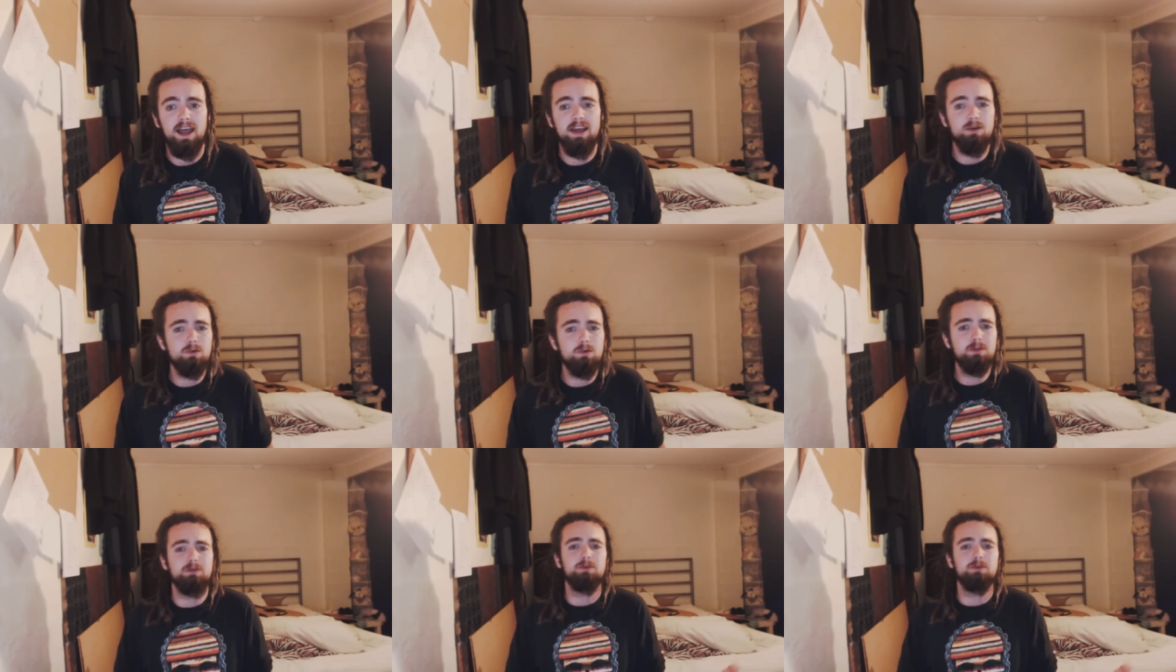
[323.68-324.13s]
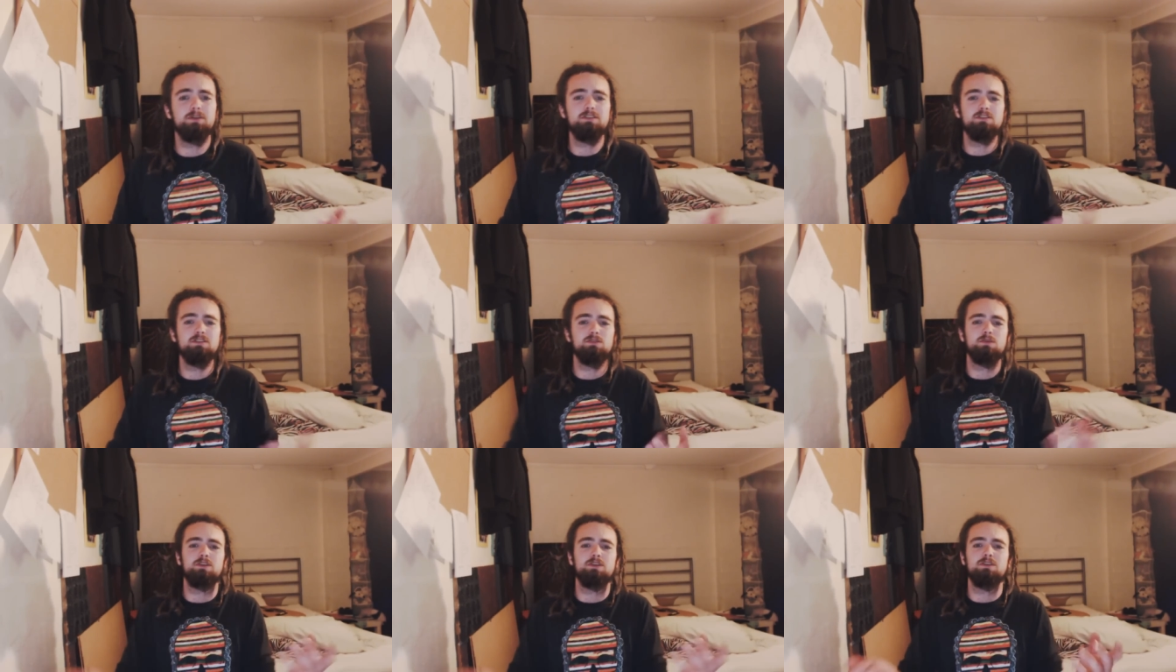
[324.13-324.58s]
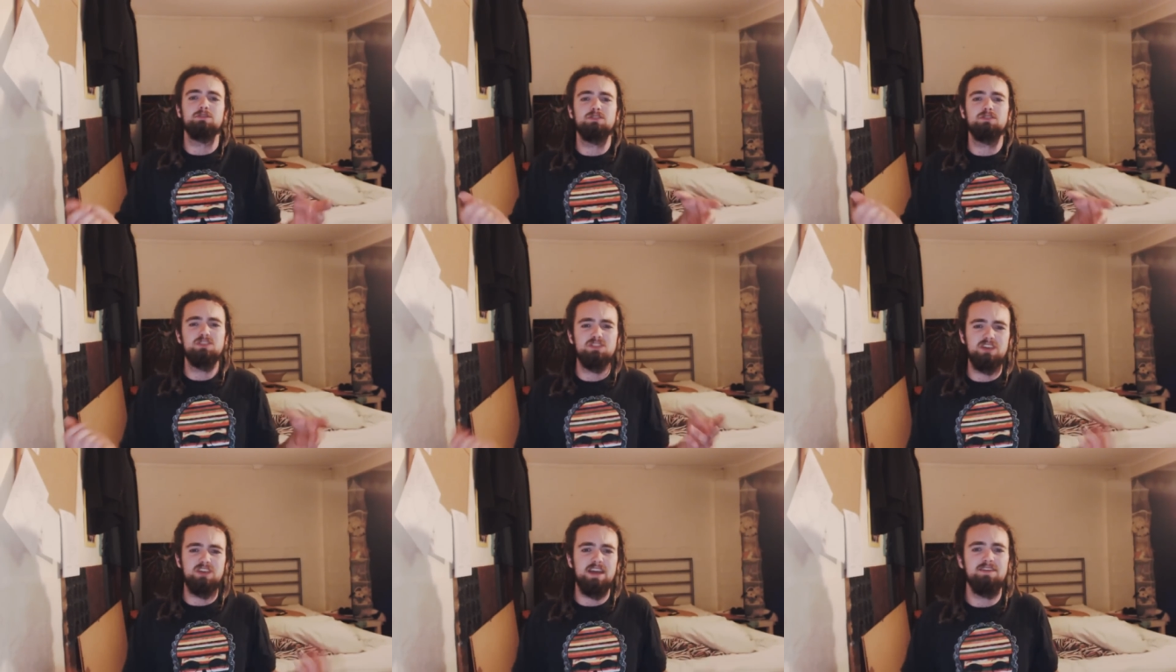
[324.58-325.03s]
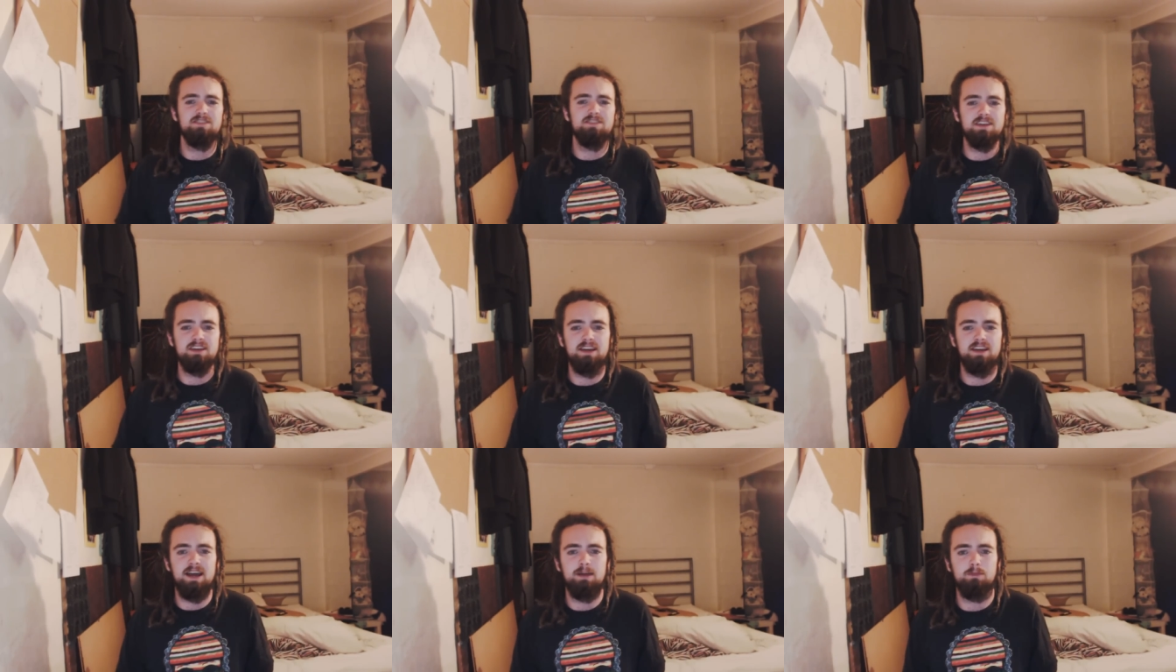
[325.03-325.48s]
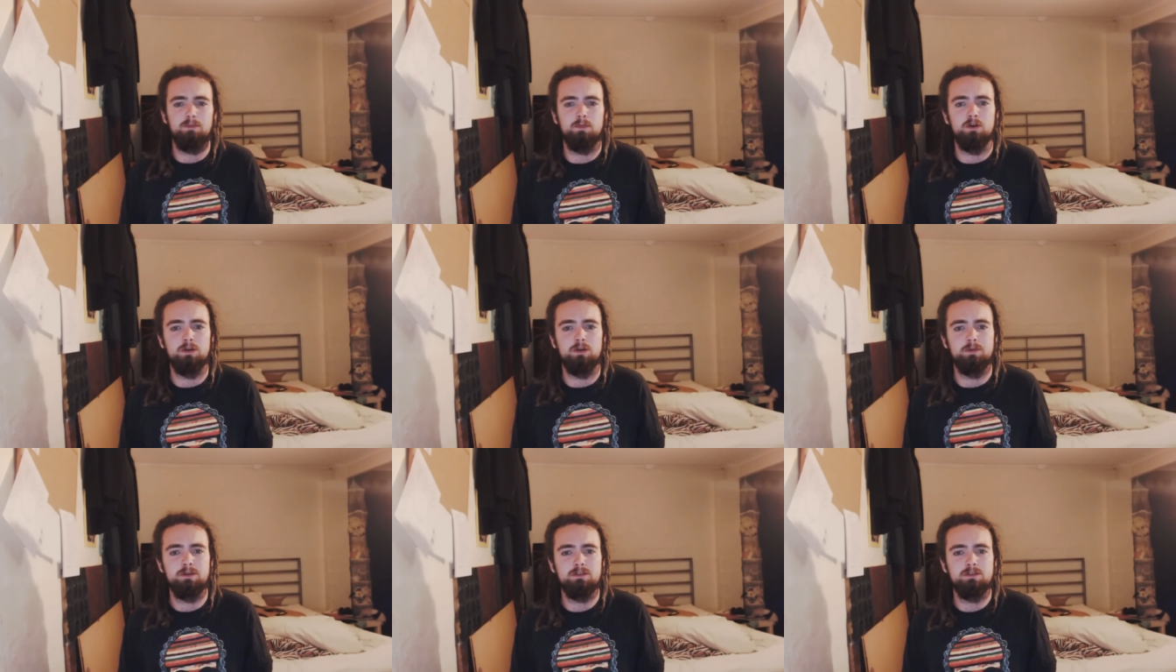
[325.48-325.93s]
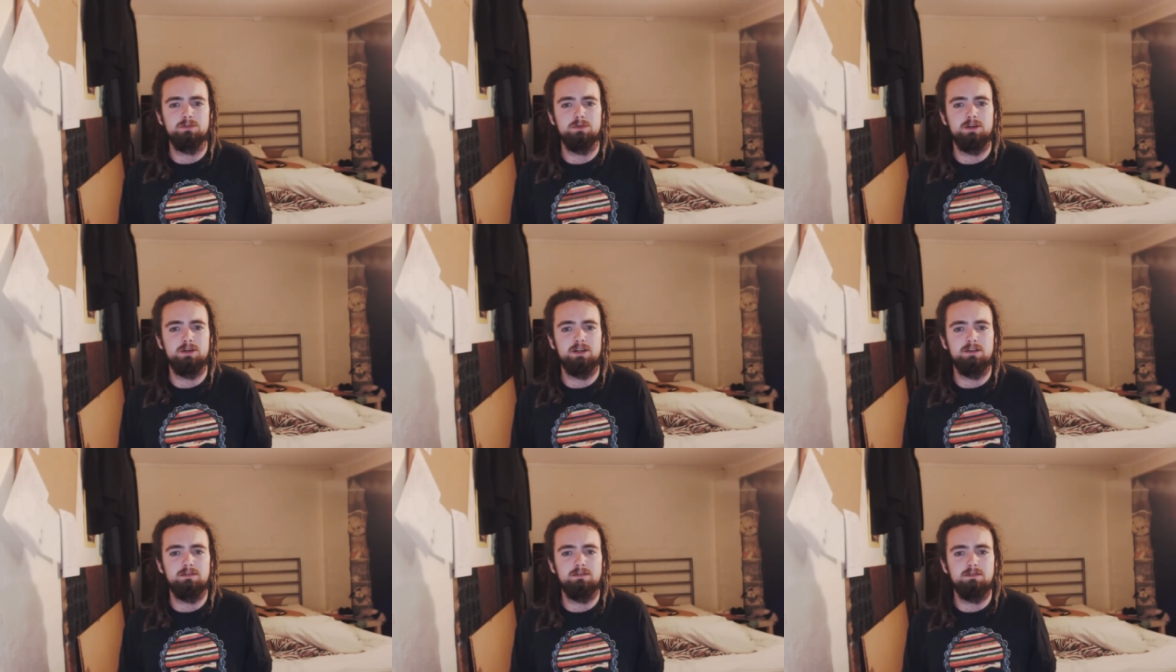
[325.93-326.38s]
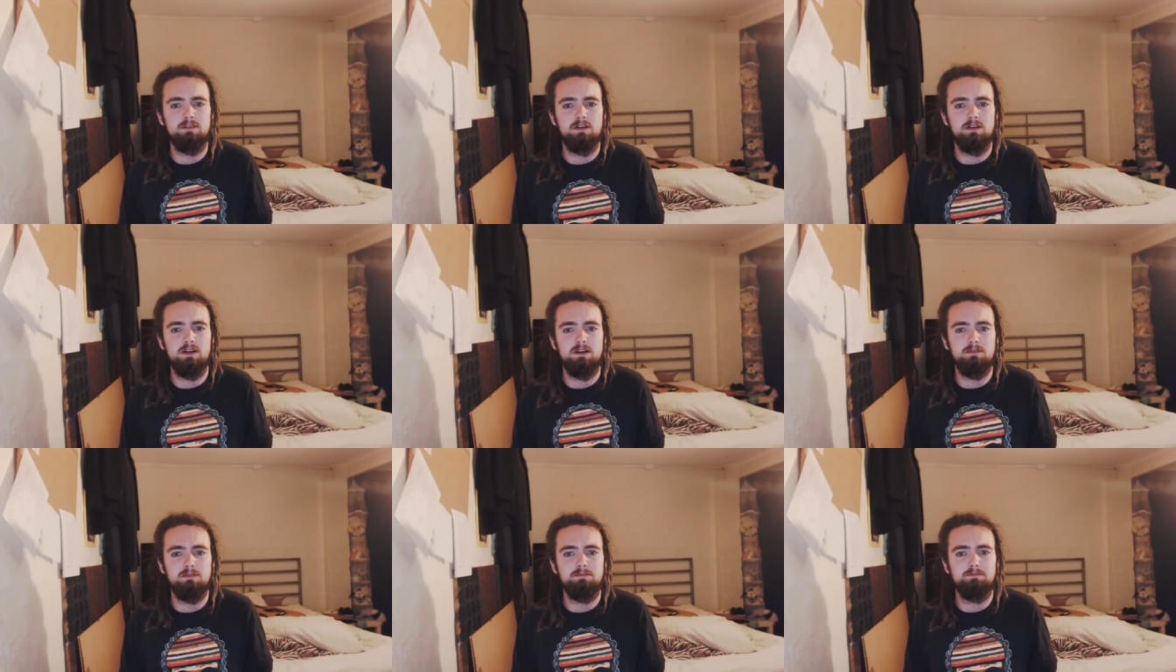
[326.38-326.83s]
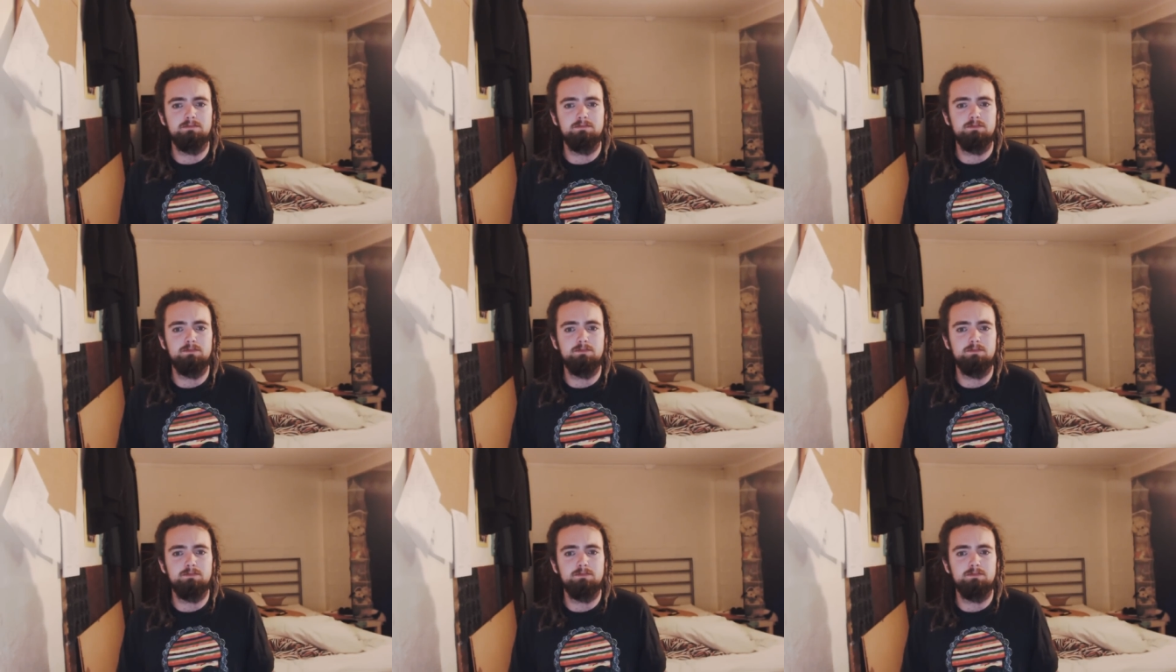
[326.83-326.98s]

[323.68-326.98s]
And all in all, this is one of those save the cat moments where uh,